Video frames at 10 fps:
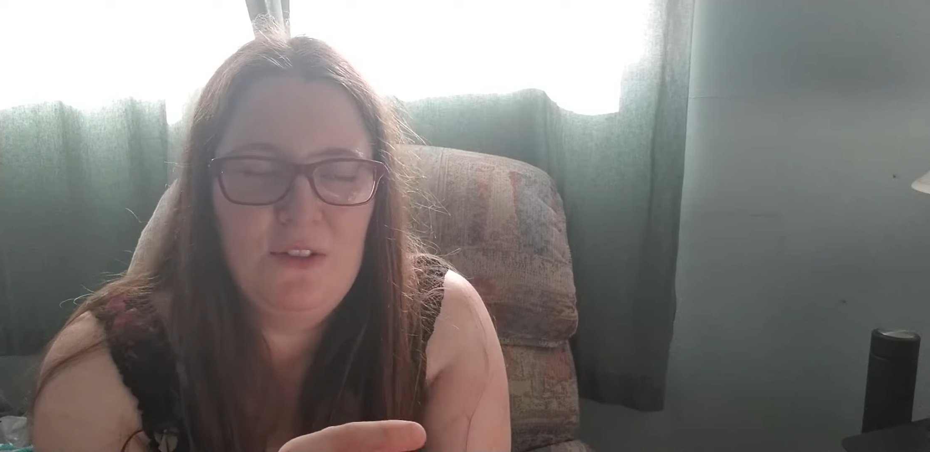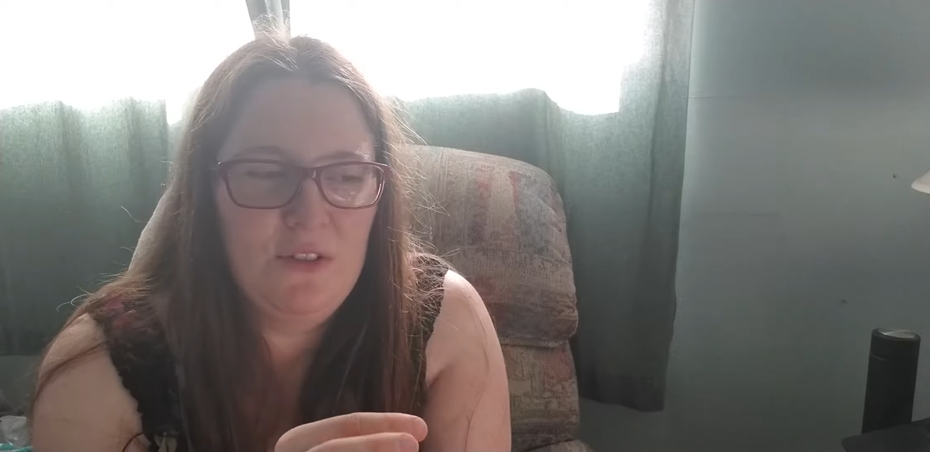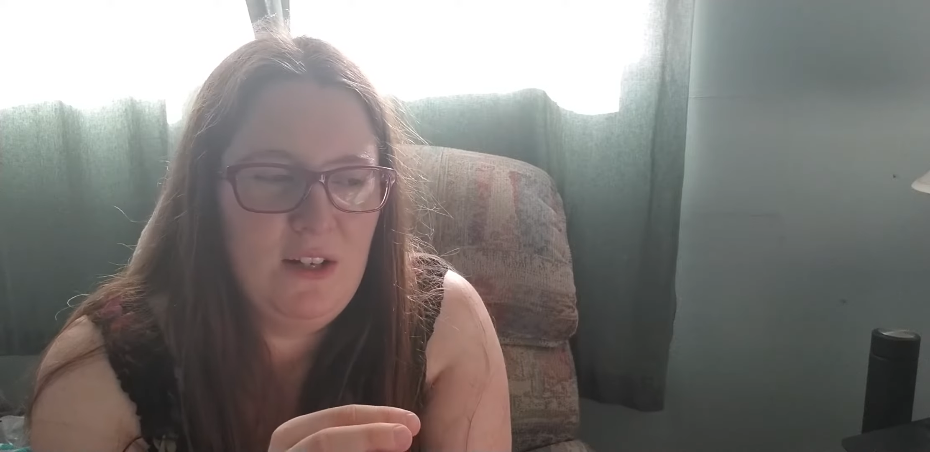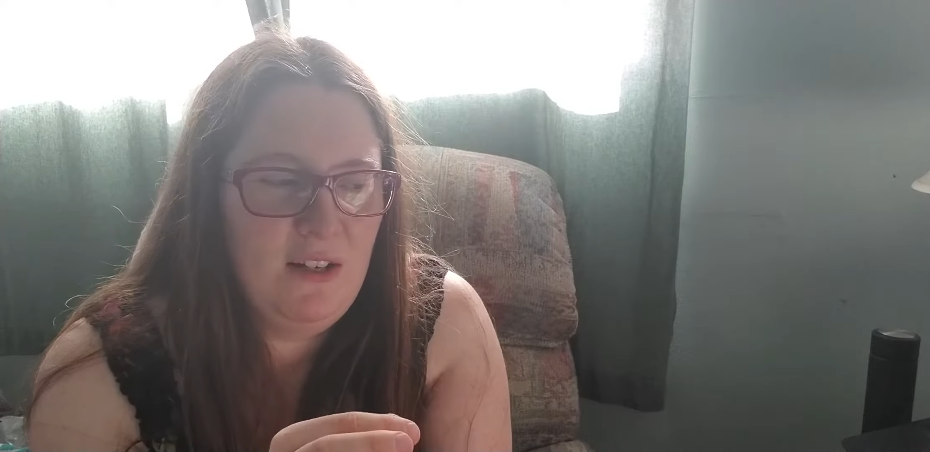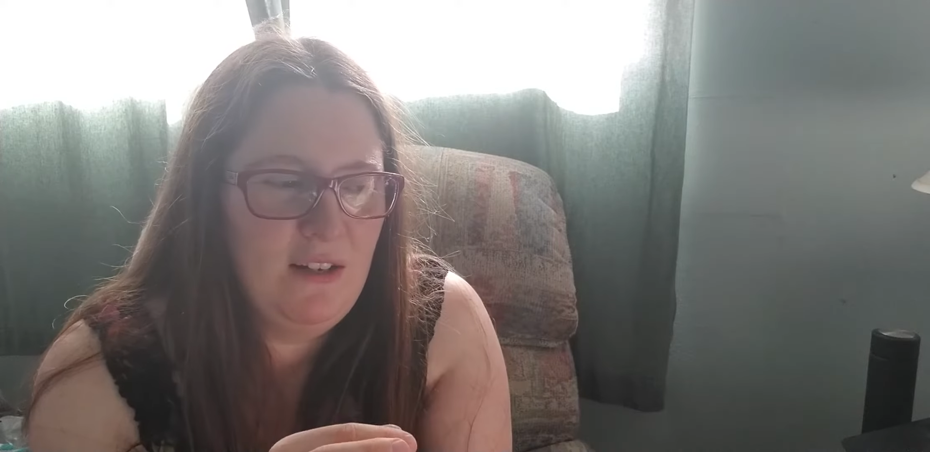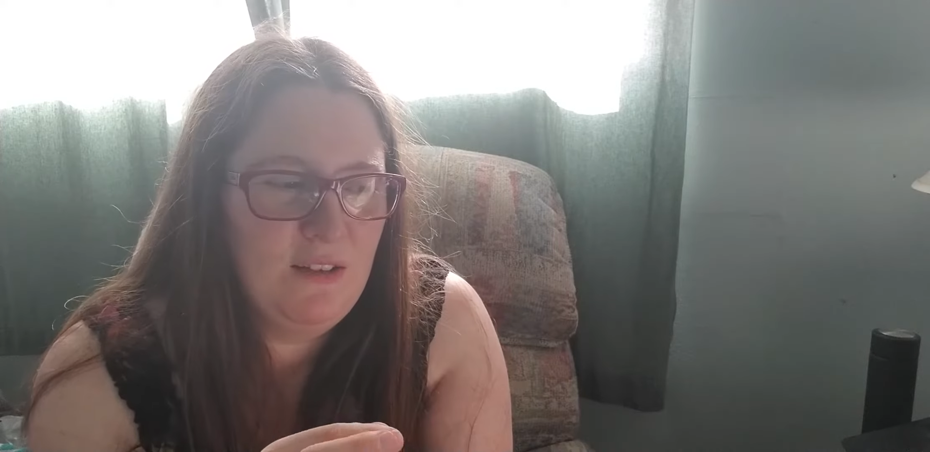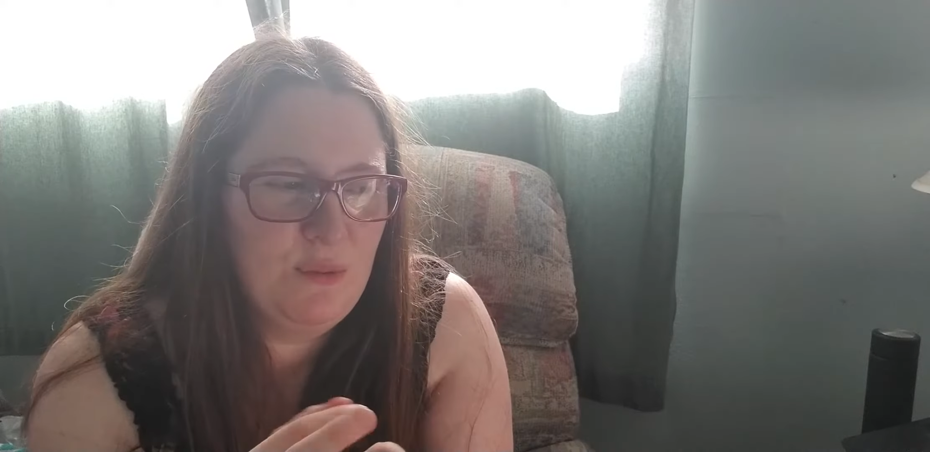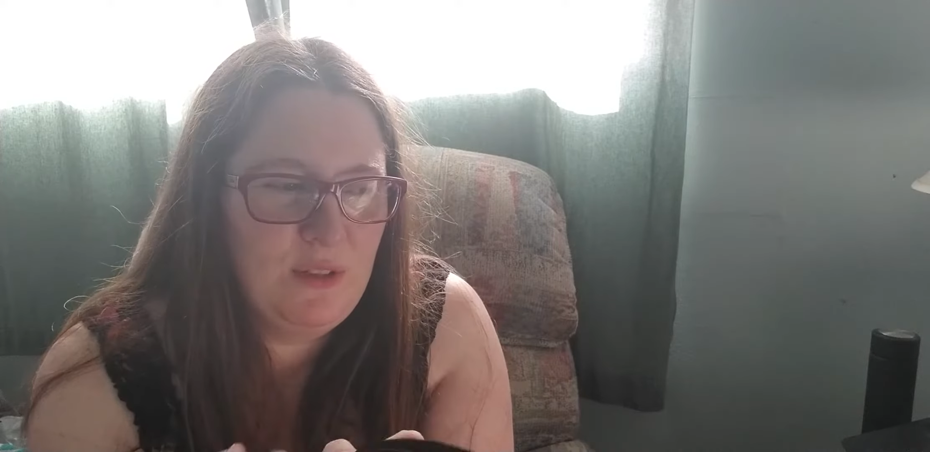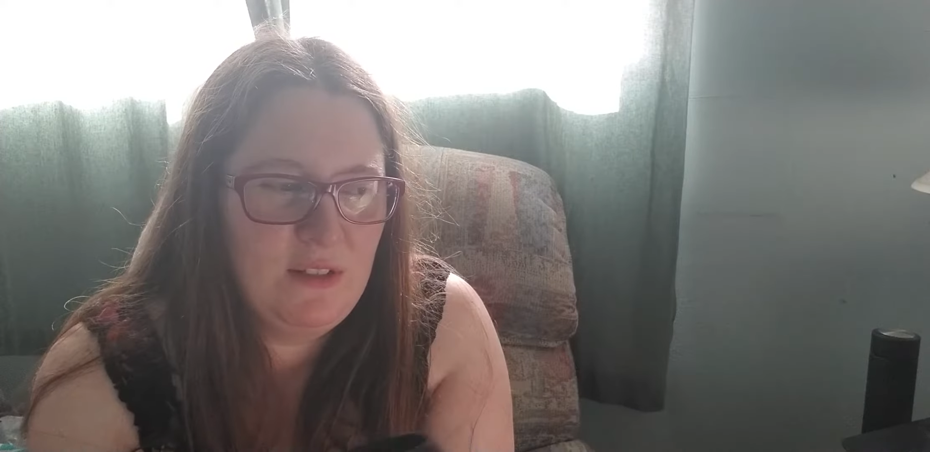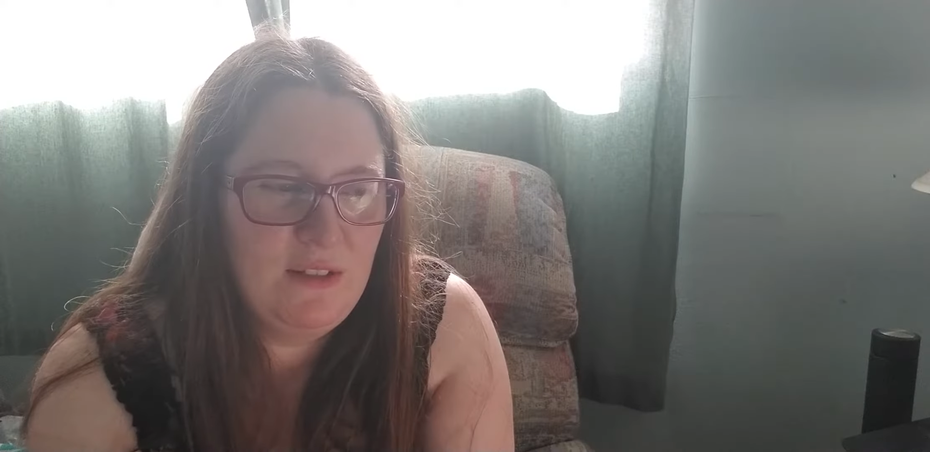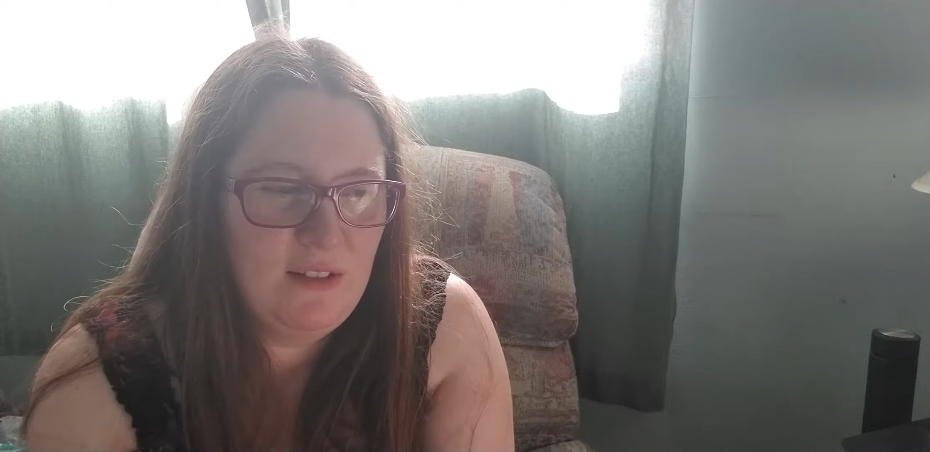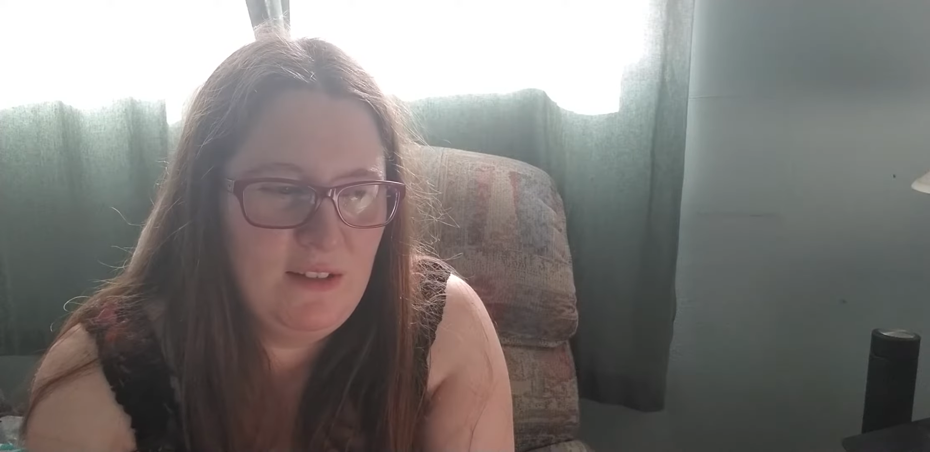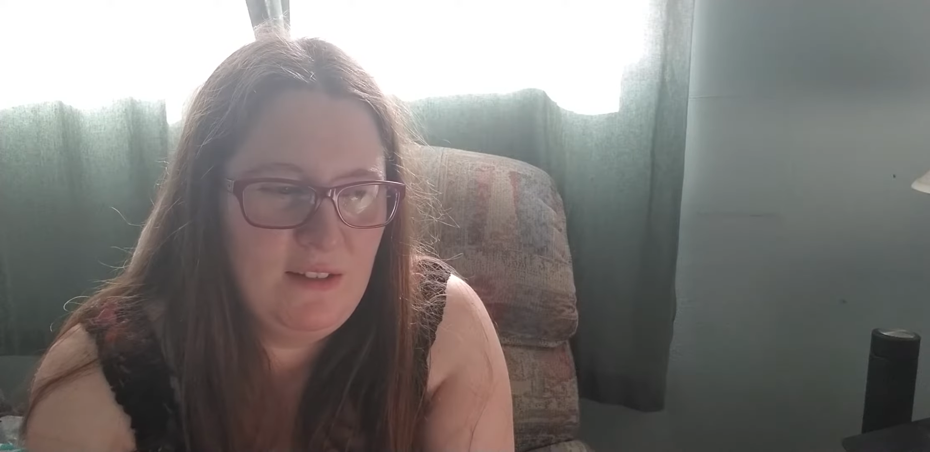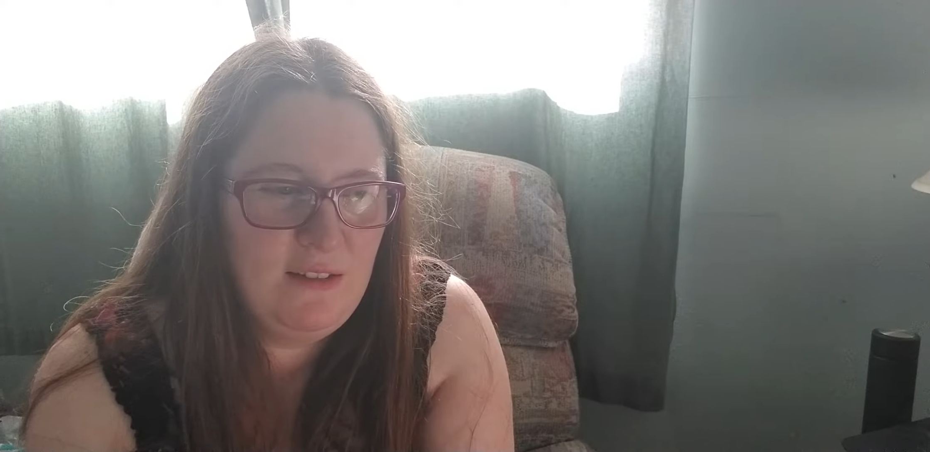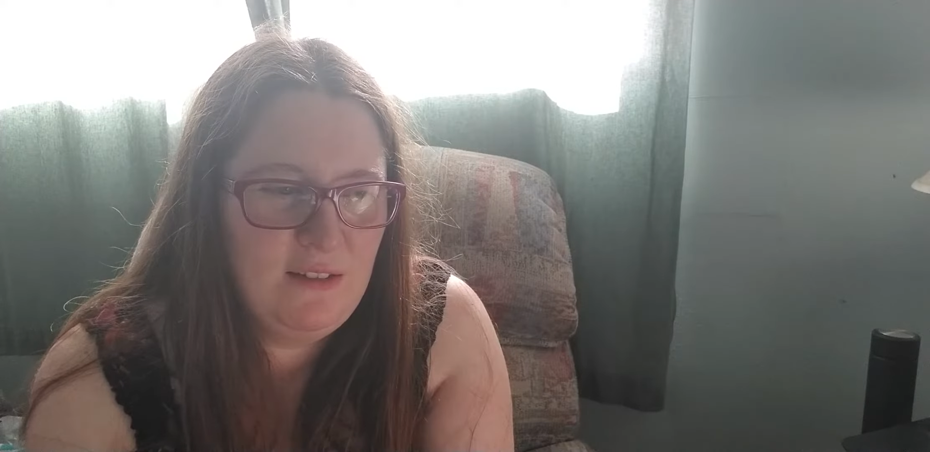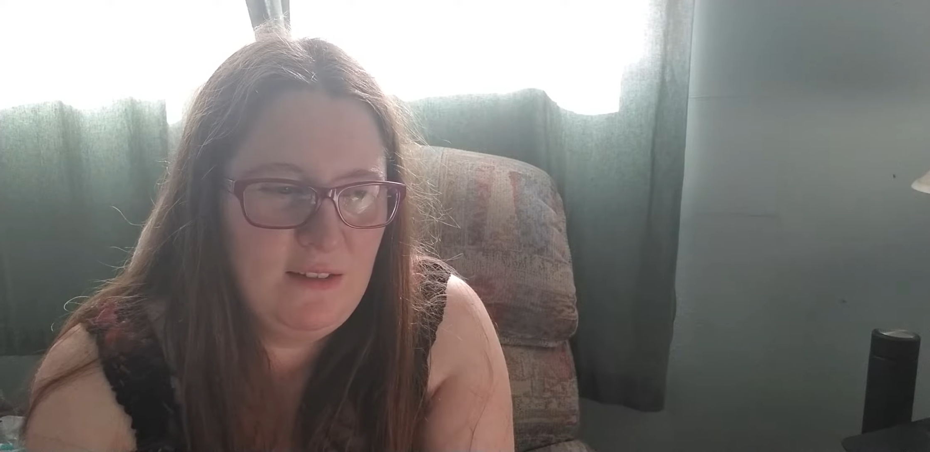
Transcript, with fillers: your eyes, which is nice.